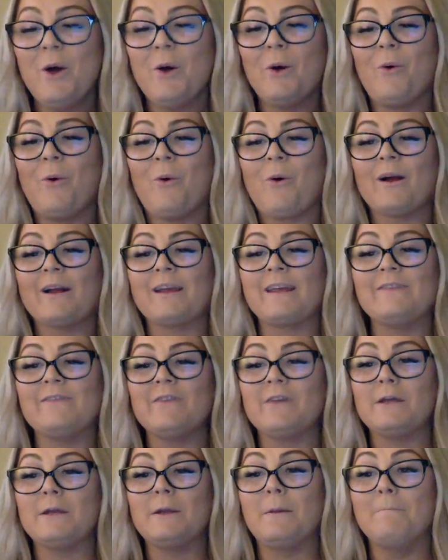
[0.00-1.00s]
or
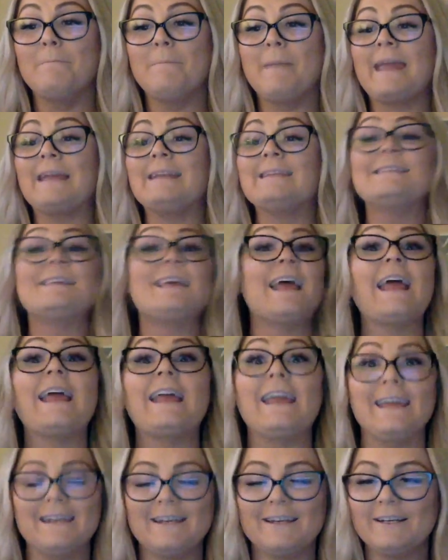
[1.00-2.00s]
even
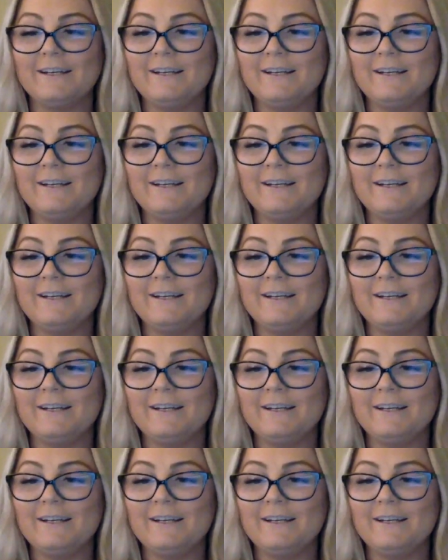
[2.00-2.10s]
maintain.